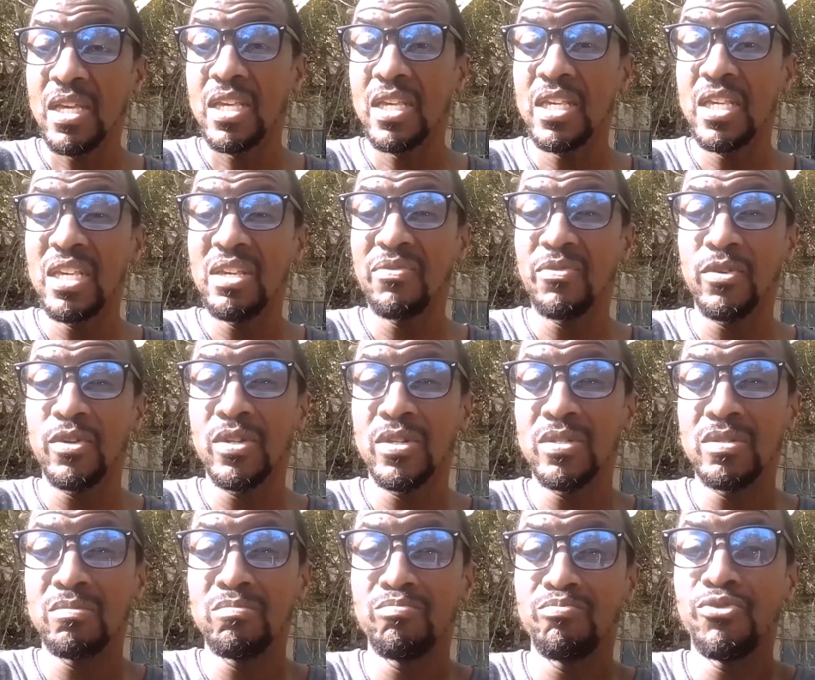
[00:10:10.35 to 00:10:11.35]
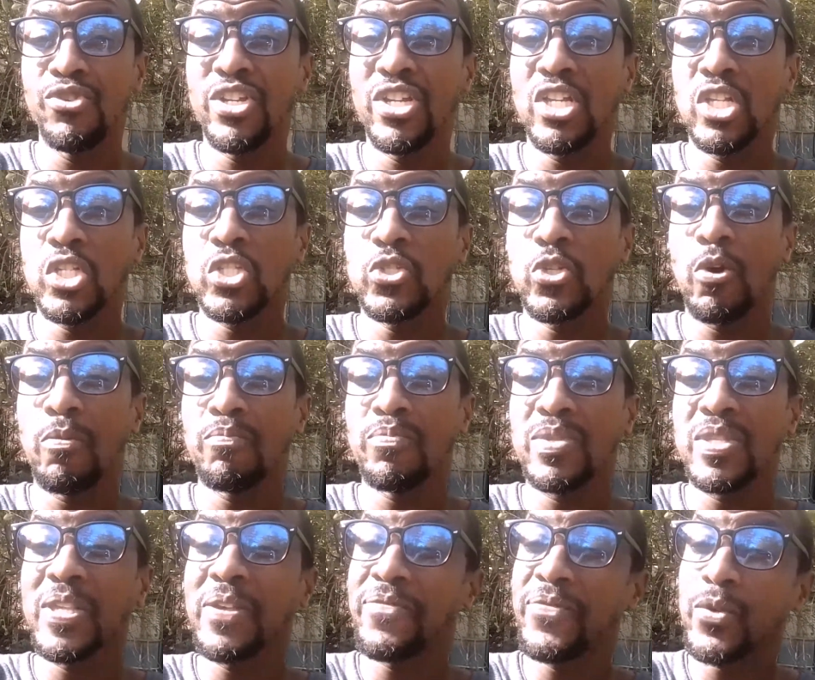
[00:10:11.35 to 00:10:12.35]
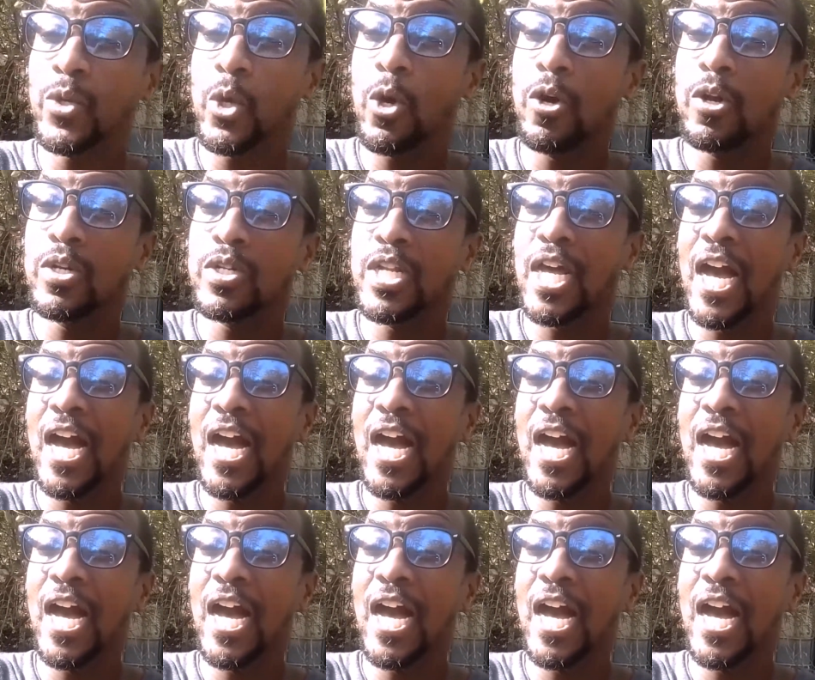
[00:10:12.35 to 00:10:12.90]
even breeding some difficult